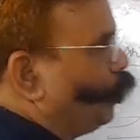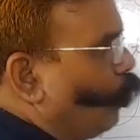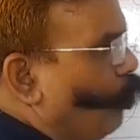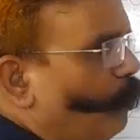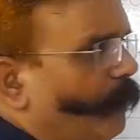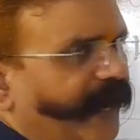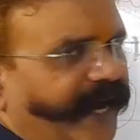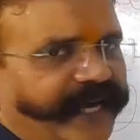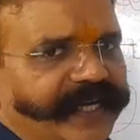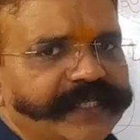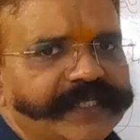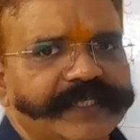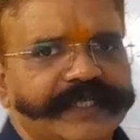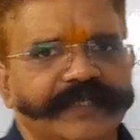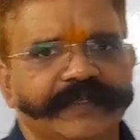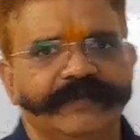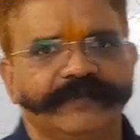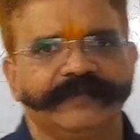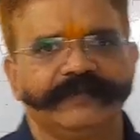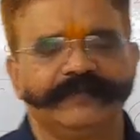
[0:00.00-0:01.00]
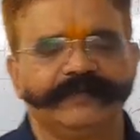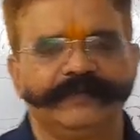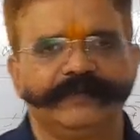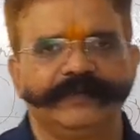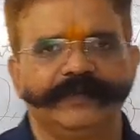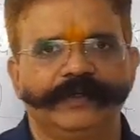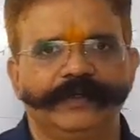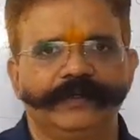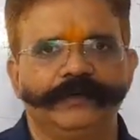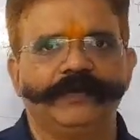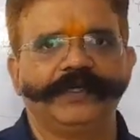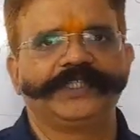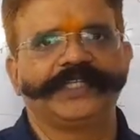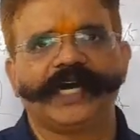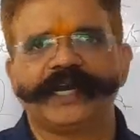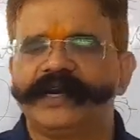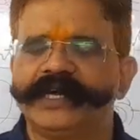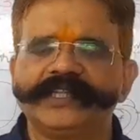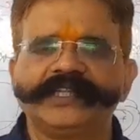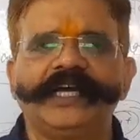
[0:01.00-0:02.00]
domains, which
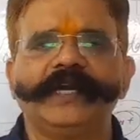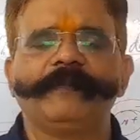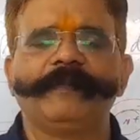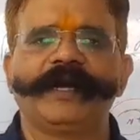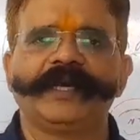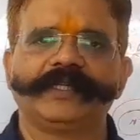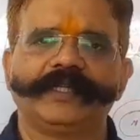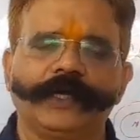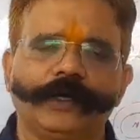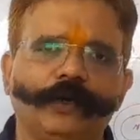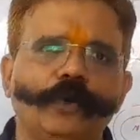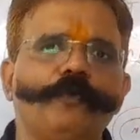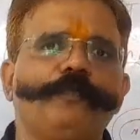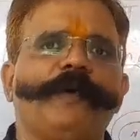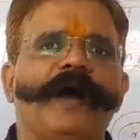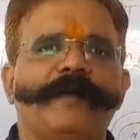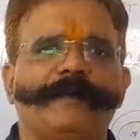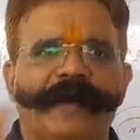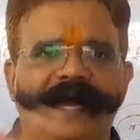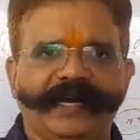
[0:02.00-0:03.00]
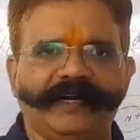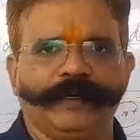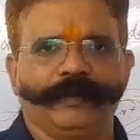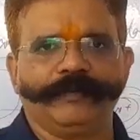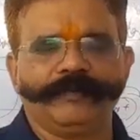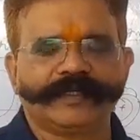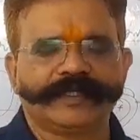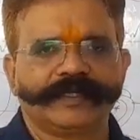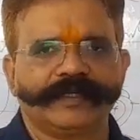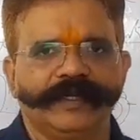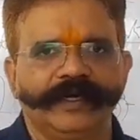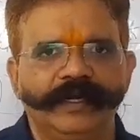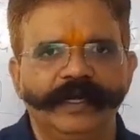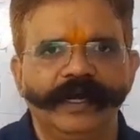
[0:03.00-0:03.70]
are nothing but the group of atoms,